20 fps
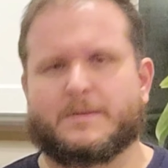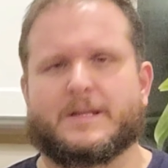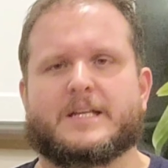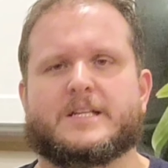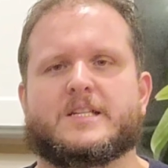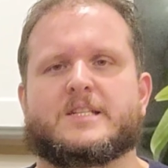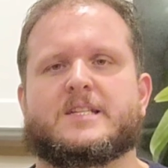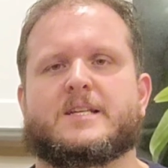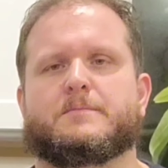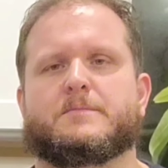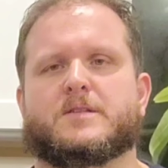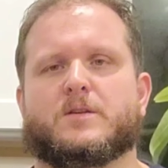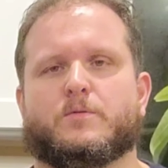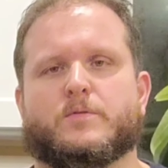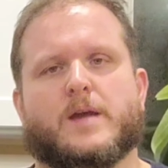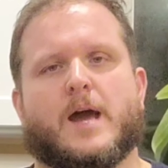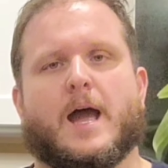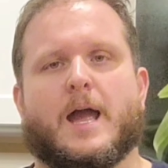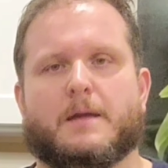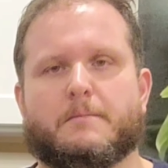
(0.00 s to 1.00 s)
It just seems so
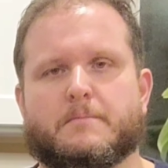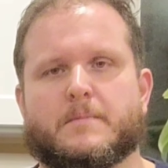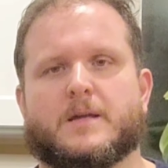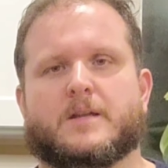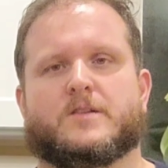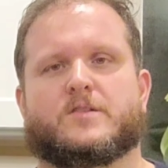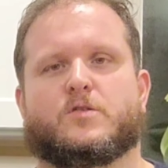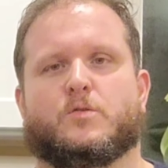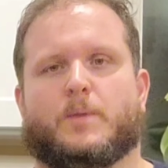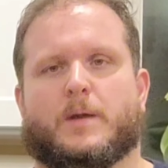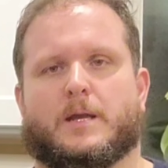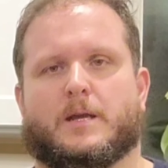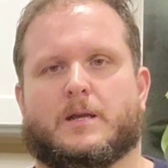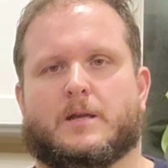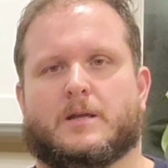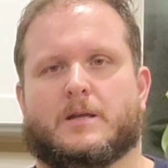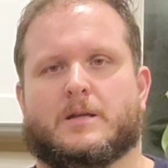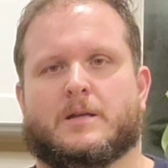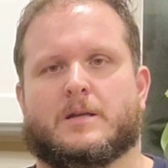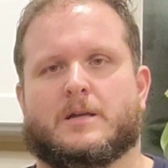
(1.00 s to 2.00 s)
time-consuming.
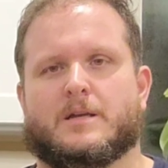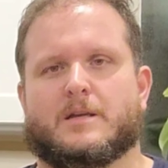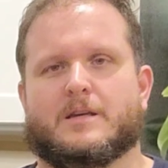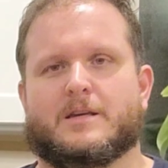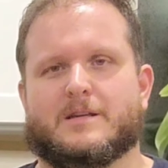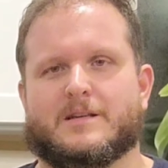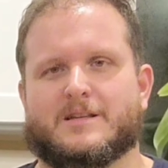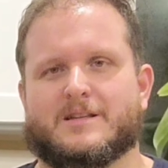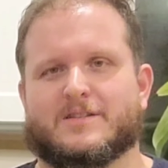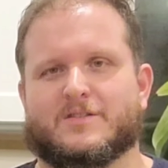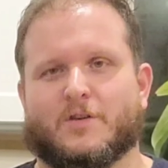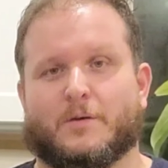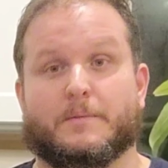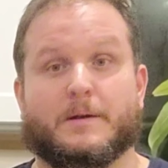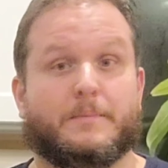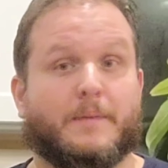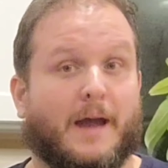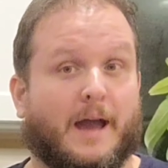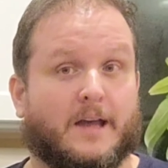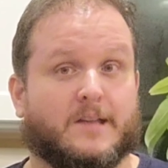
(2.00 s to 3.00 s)
So I'm
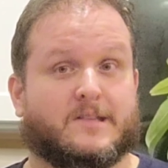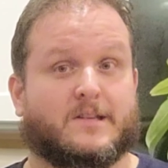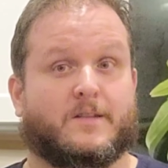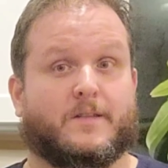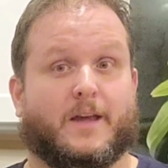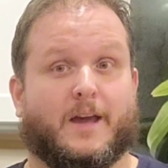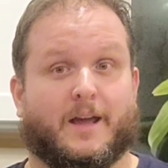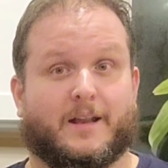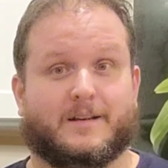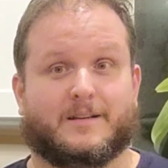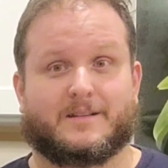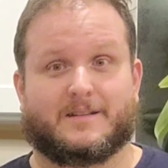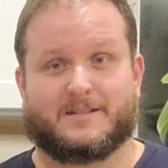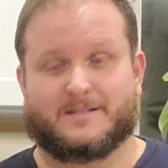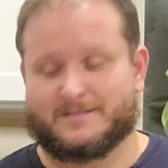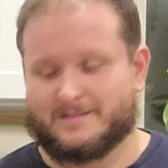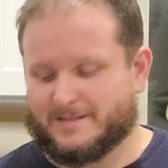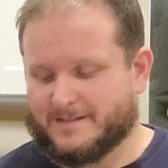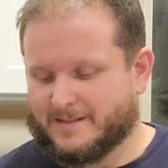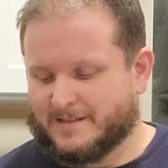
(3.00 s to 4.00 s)
going to pass on that.
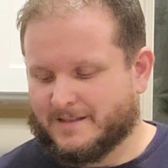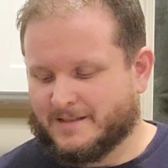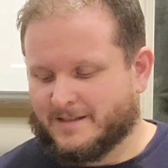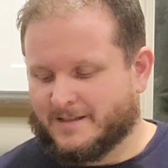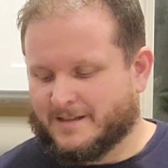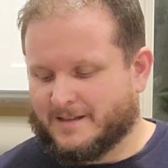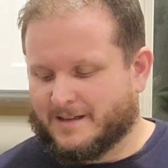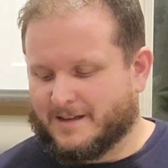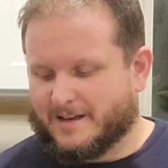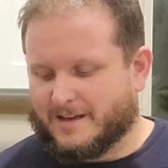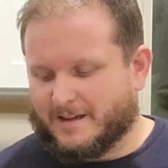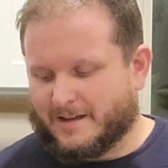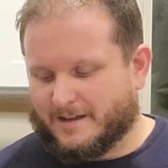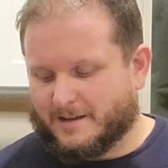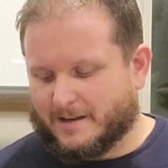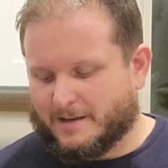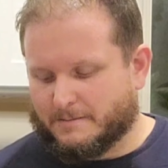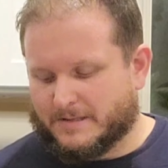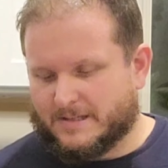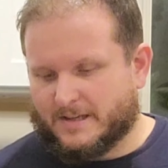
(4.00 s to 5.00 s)

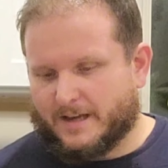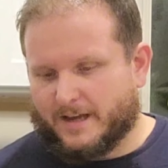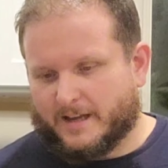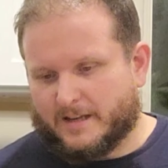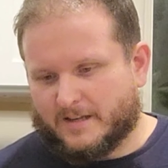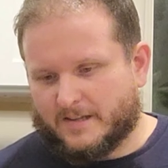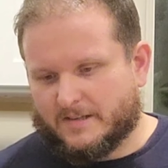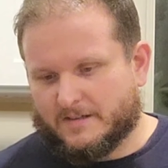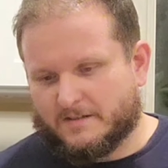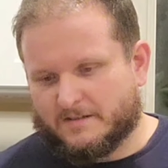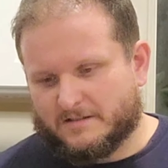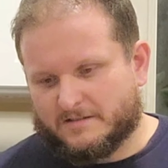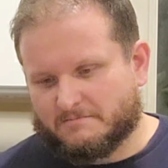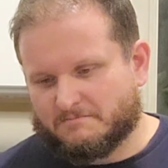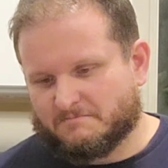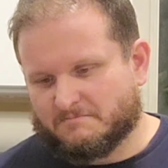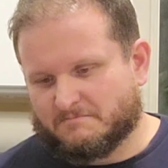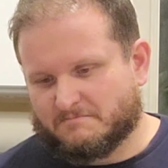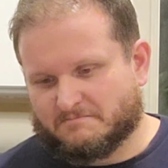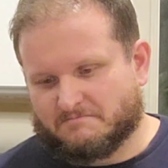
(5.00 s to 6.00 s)
And besides,
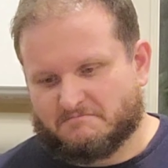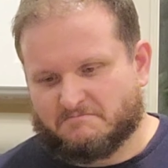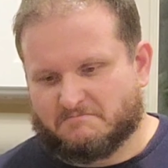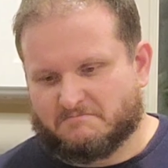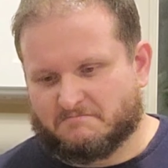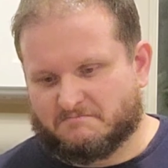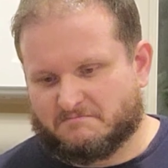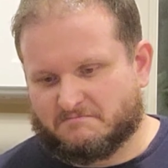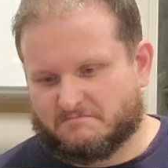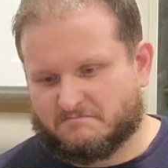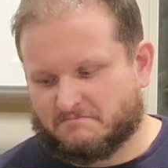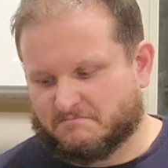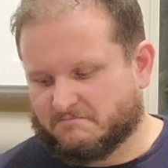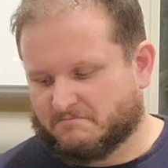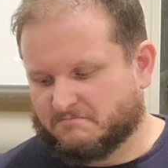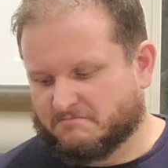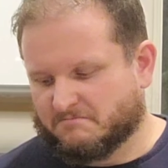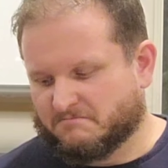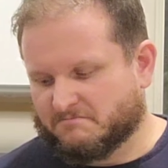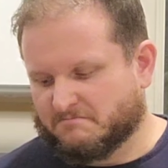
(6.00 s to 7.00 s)

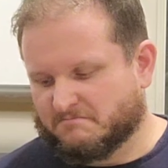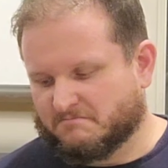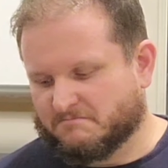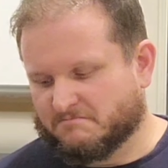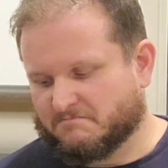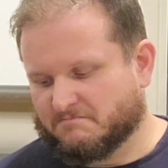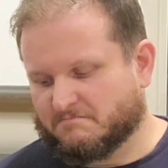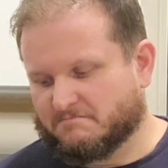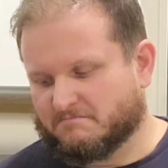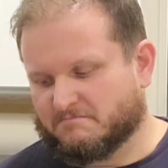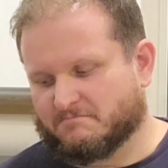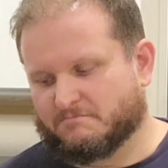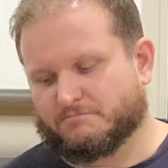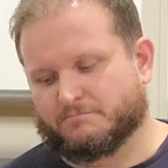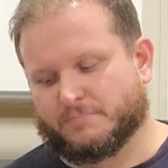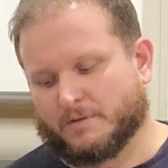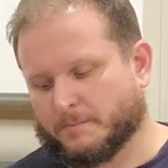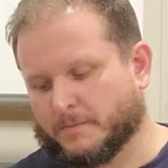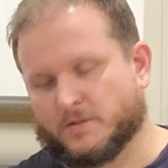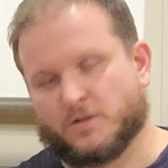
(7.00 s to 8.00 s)

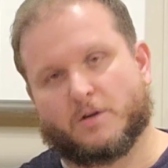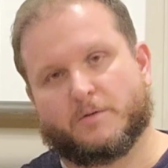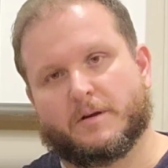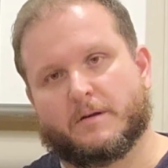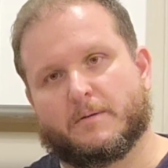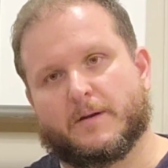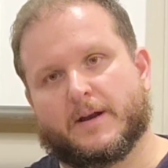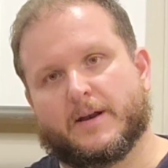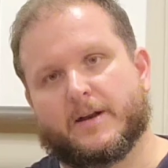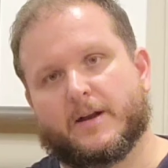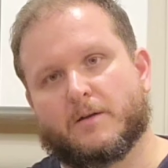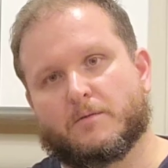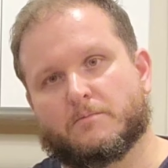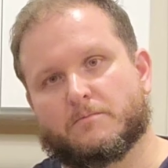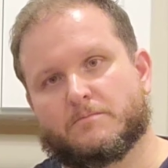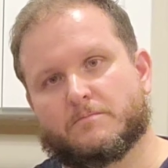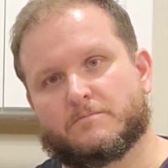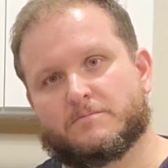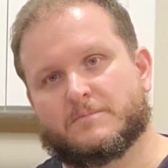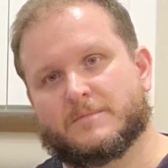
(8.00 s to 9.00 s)
pretty much already ready to go.
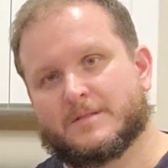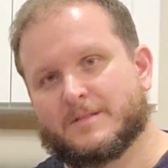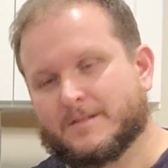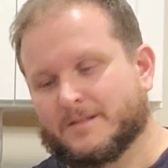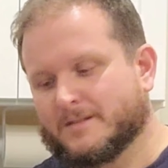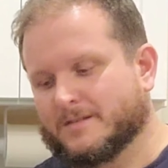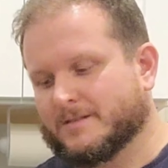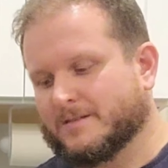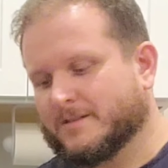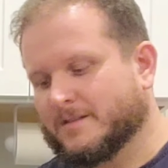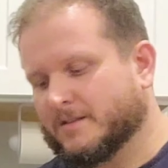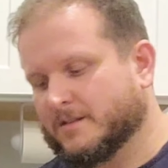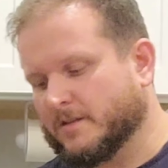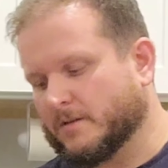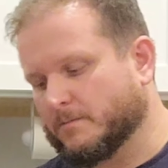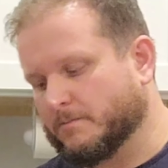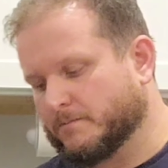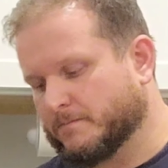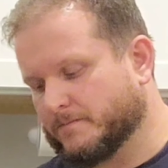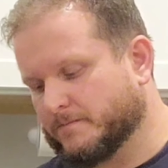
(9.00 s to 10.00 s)

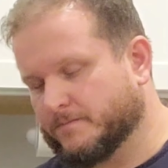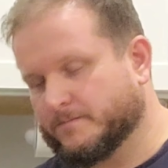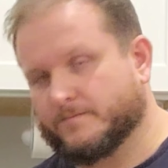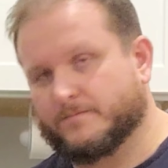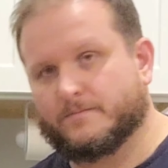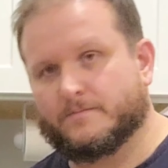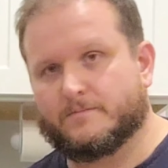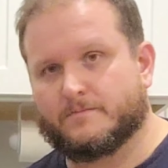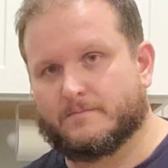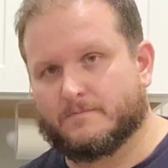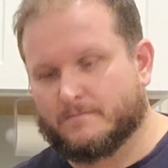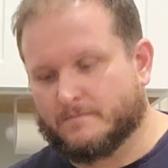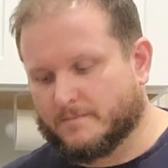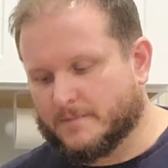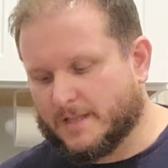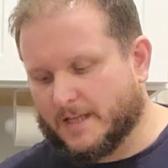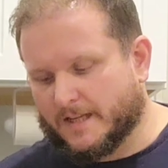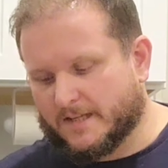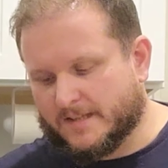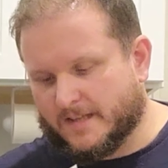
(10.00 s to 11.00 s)
So,
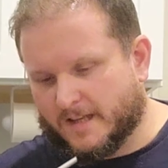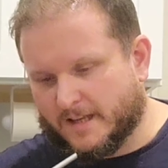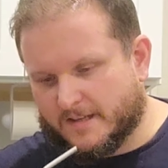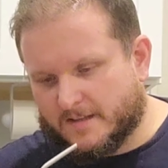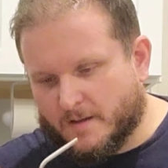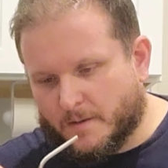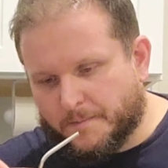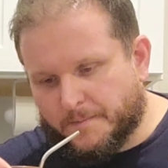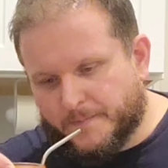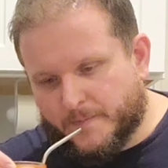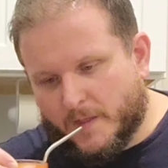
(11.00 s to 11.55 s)
taste test.